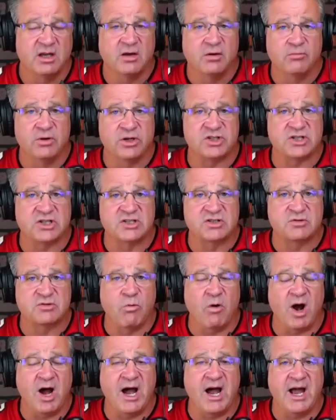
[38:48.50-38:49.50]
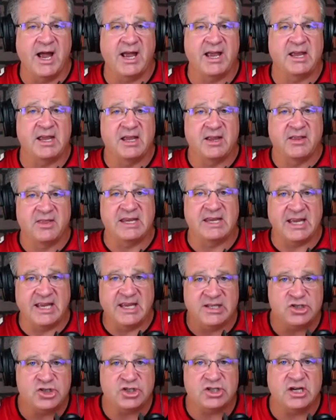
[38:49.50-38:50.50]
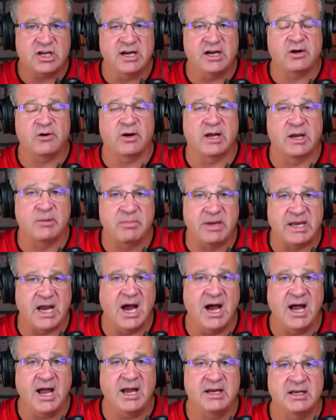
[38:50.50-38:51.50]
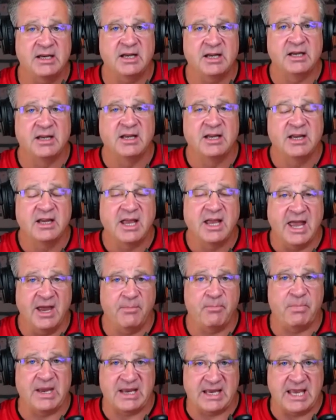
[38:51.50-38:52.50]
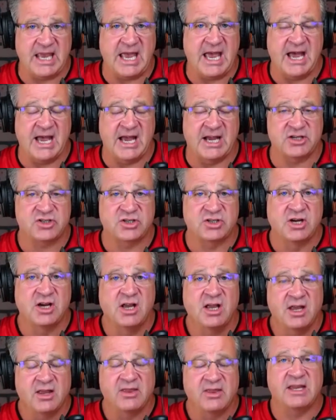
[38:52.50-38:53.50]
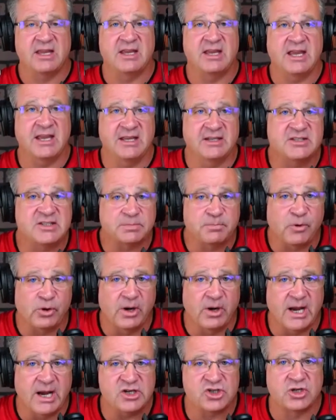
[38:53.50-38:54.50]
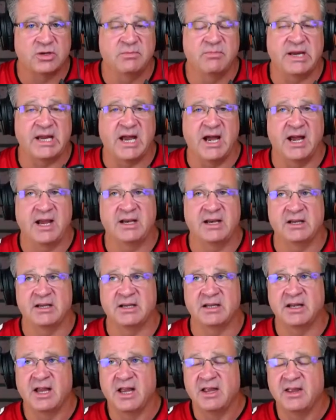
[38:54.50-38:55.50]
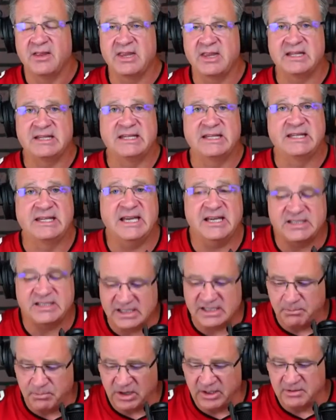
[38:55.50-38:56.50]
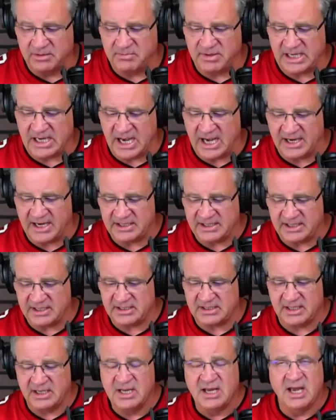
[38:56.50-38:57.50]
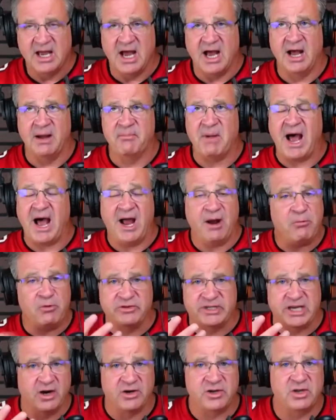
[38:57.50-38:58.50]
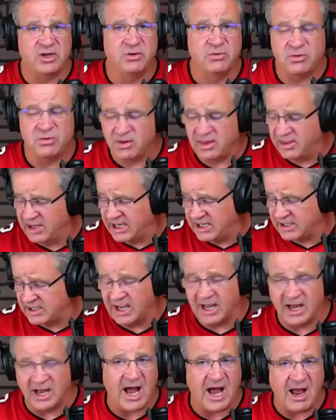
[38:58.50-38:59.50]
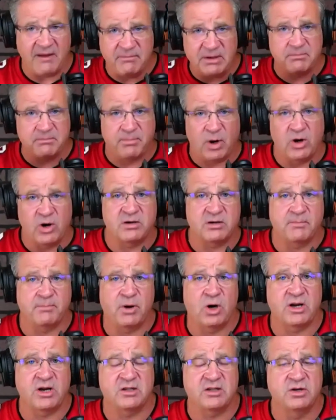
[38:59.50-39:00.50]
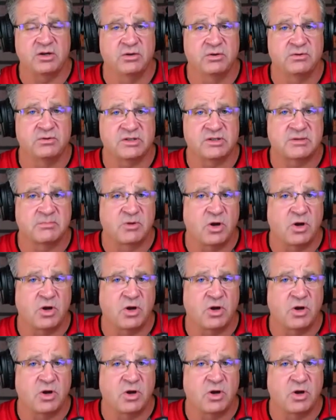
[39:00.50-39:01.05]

which is why the engineering behind Epic Cash, the inspiration behind it, the discipline behind it. I will tell you that I've been party to some